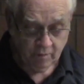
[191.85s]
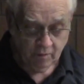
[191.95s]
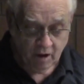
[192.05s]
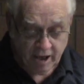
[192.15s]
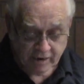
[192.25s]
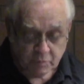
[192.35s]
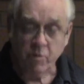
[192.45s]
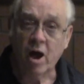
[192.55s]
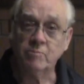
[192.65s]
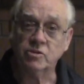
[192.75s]
God has
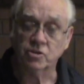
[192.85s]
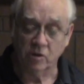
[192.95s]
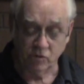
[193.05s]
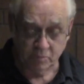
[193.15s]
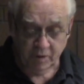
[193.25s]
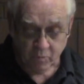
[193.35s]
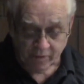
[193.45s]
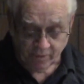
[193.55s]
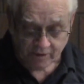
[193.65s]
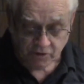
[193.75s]
promised, though, to be
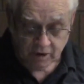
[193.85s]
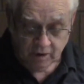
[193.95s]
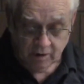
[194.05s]
with us